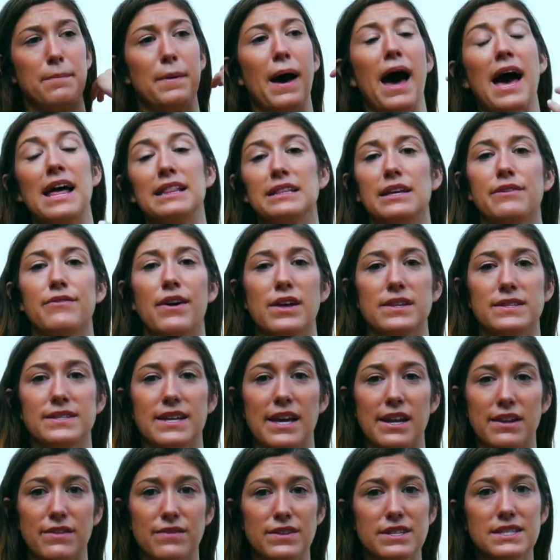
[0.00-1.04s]
But I live
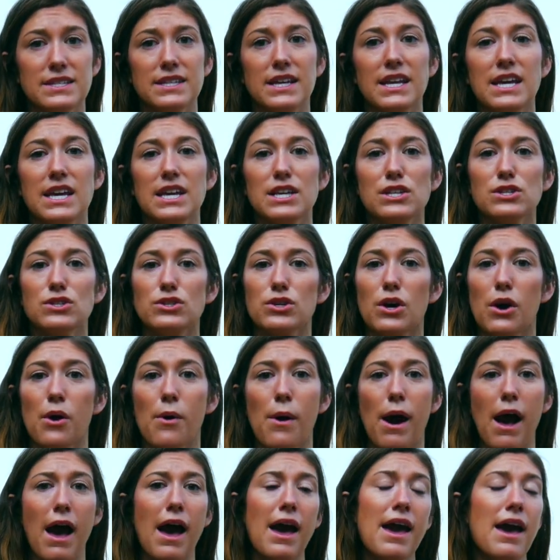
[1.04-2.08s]
outside of the city,
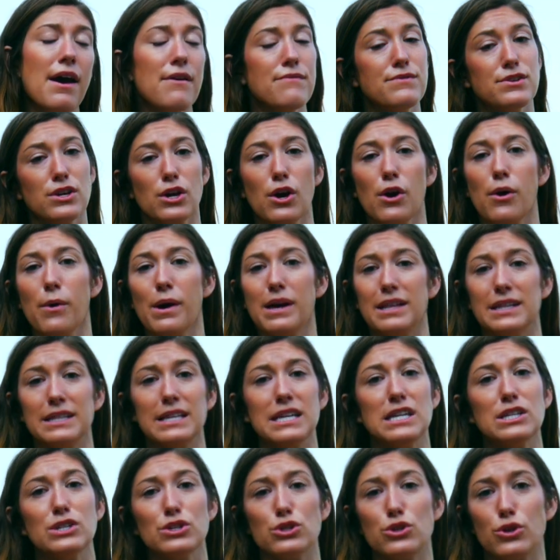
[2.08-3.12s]
so I have to go at
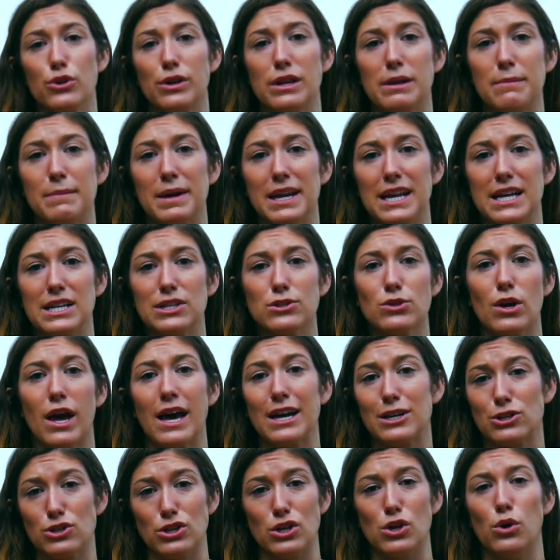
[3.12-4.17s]
least 30 minutes
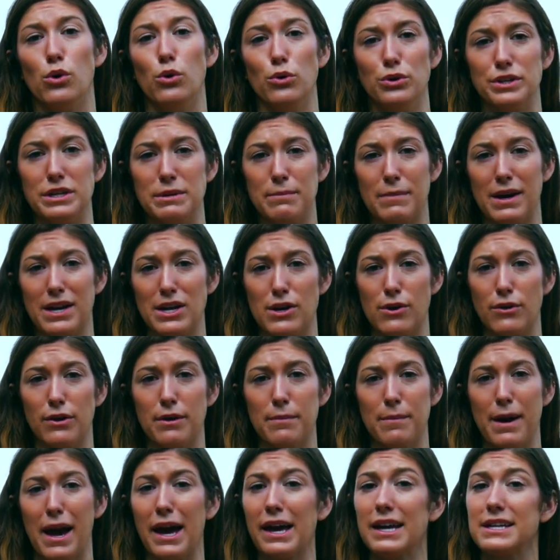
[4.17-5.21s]
actually holding my yoga
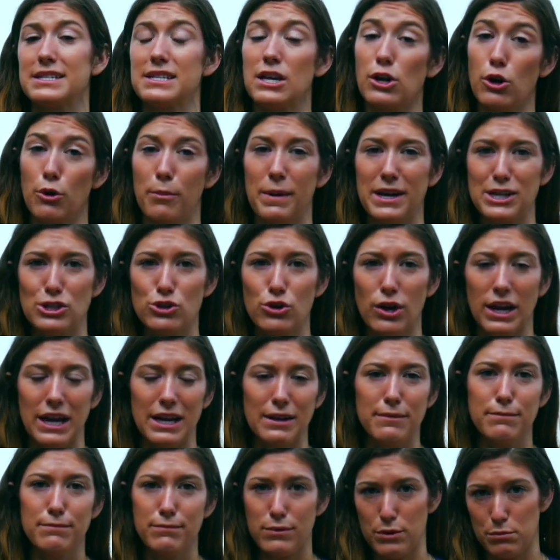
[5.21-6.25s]
mat because I go by
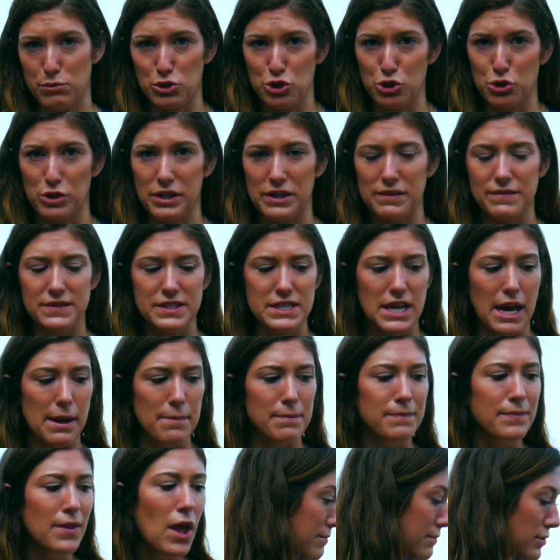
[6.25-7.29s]
train the majority of the time.